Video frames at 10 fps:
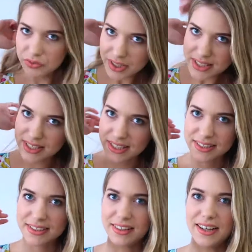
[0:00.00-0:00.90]

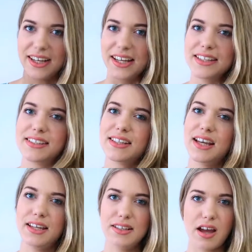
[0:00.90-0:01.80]
restless, I guess,
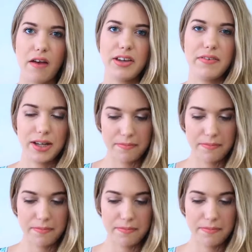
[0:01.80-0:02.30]
and I've given